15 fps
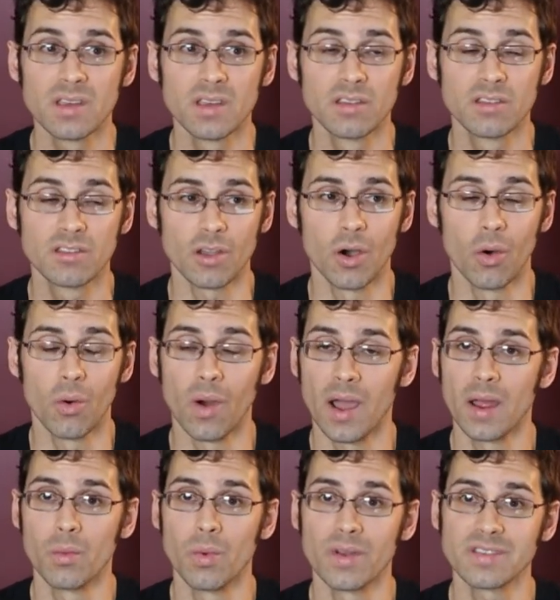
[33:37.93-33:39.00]
So
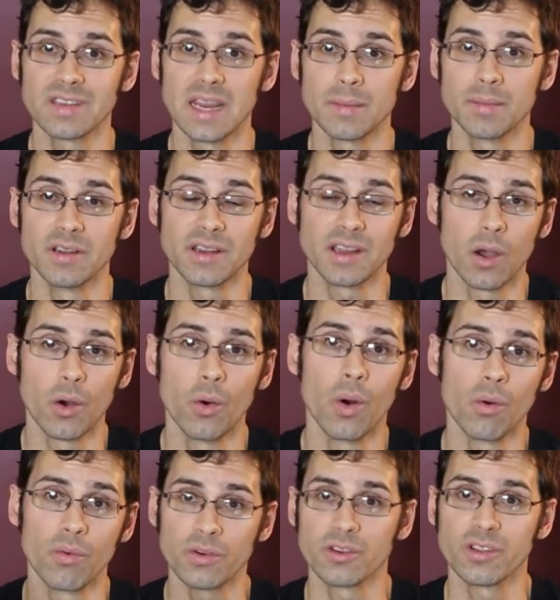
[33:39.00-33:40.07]
I wasn't able to go
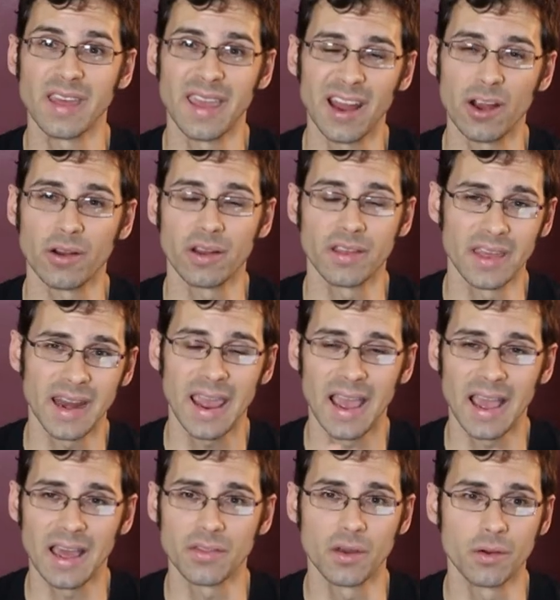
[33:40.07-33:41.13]
over to the area that
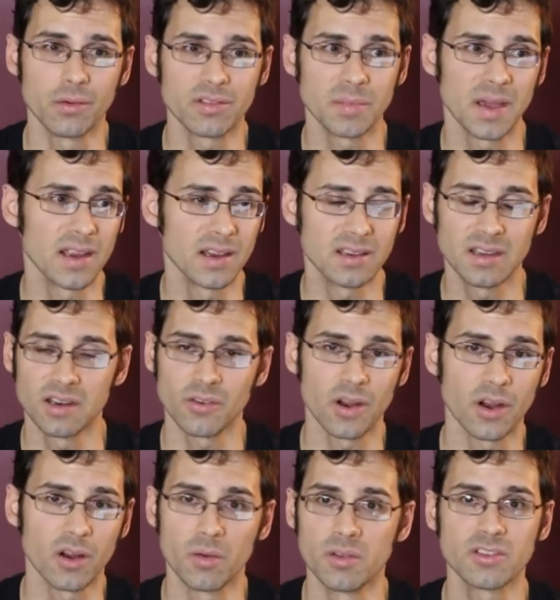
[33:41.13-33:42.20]
had those. My
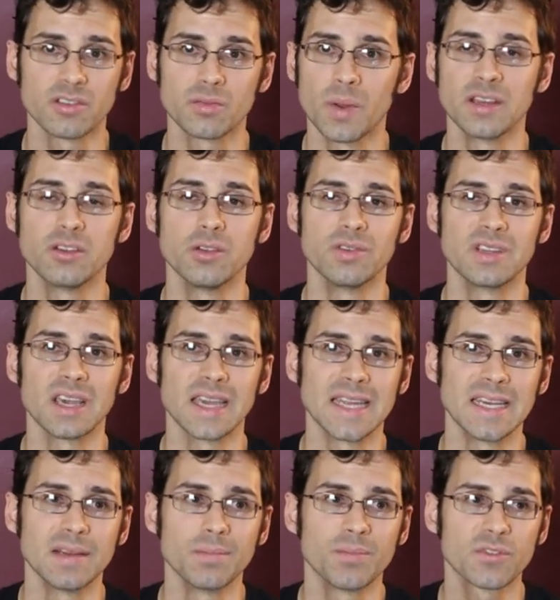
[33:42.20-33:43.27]
itinerary was just way too
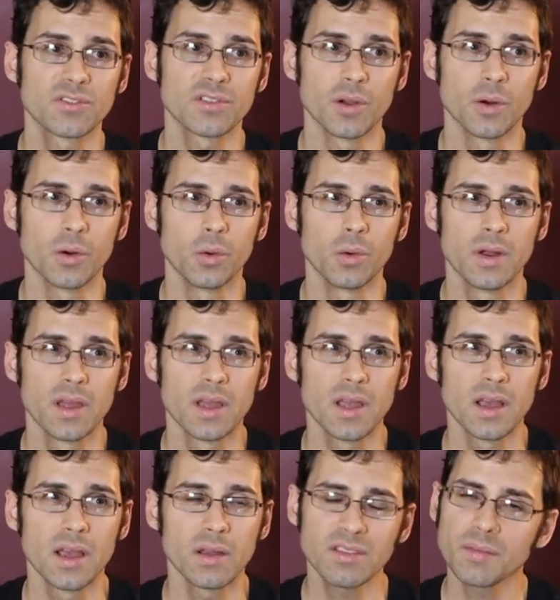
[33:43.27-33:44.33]
tight. So
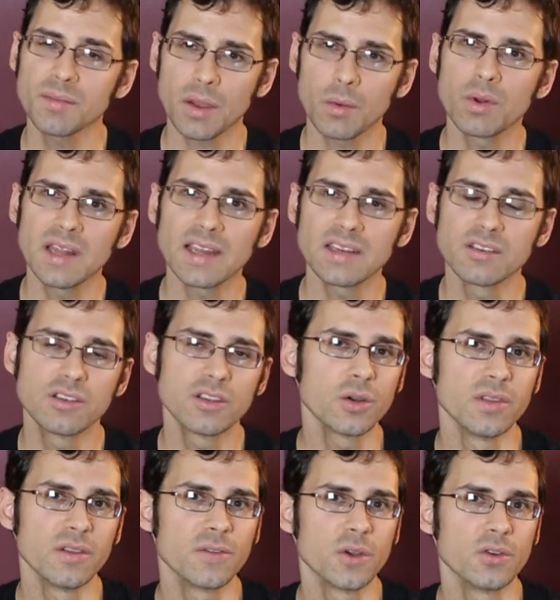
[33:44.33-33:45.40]
it's something I would like to do
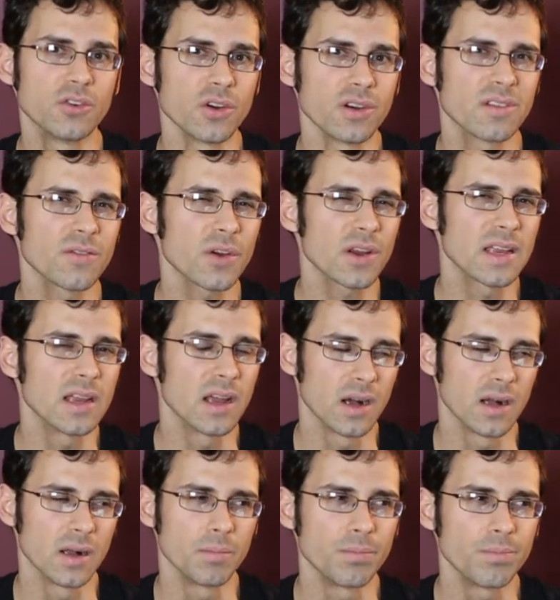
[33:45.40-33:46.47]
in the future. It's a very
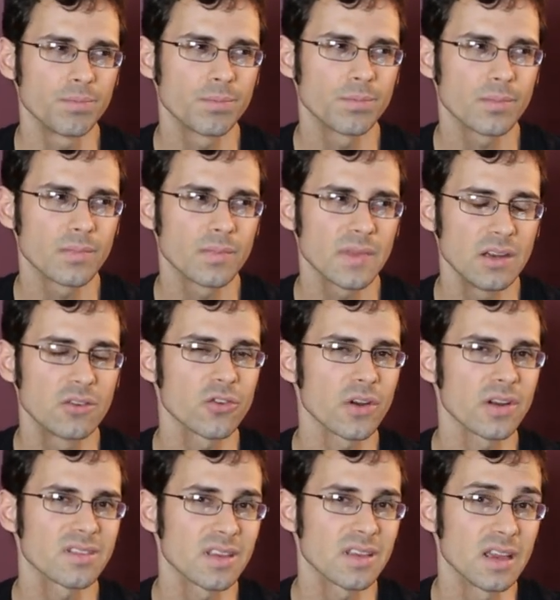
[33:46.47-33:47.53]

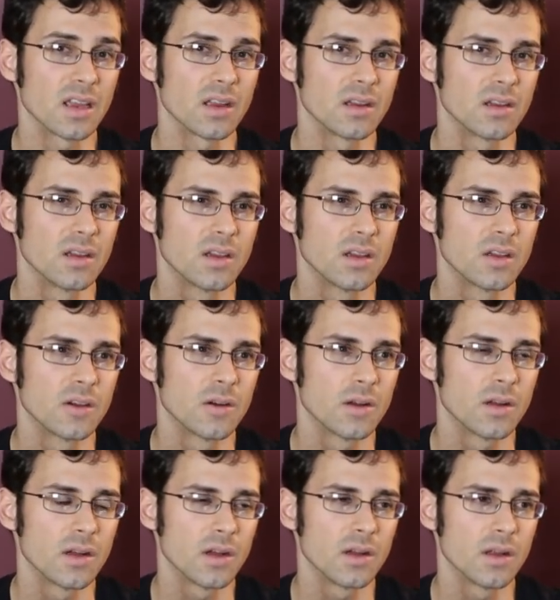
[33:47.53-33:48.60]
interesting
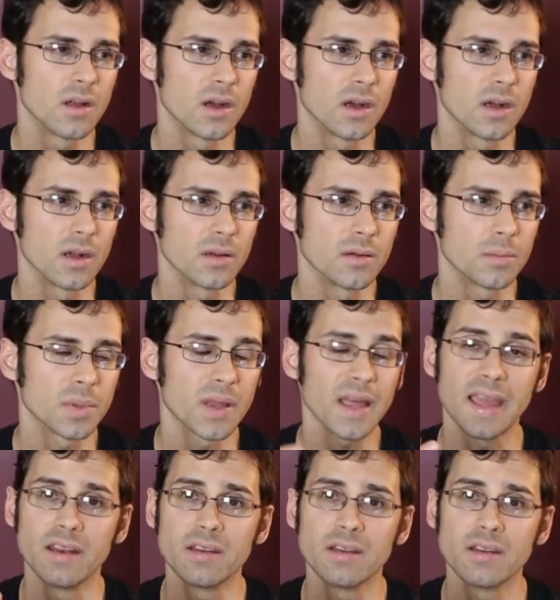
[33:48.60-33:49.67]

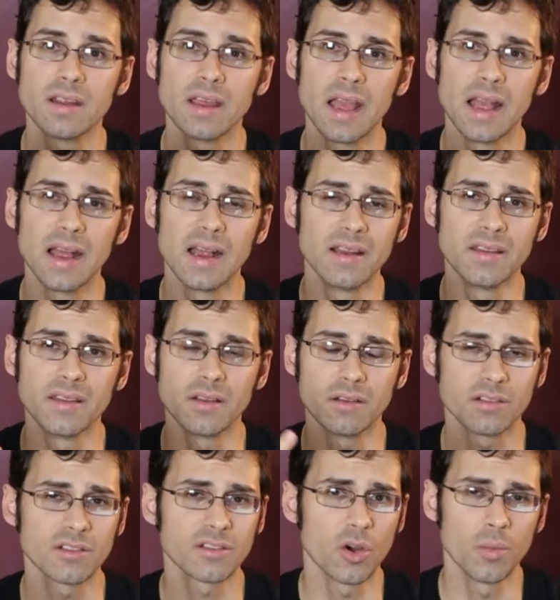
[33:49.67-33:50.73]
plant, and
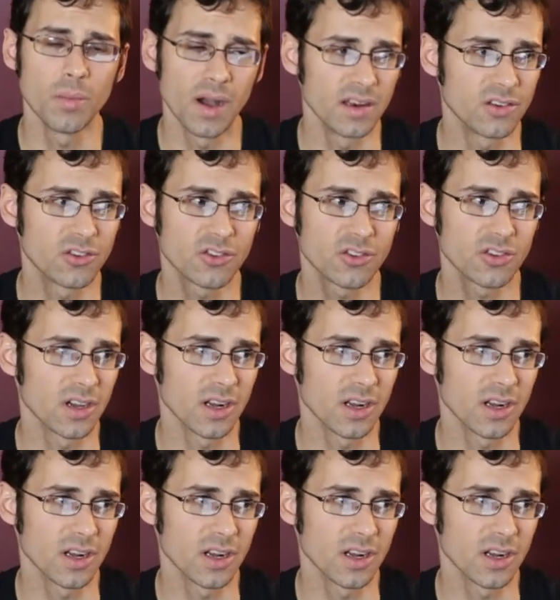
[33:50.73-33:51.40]
there's so much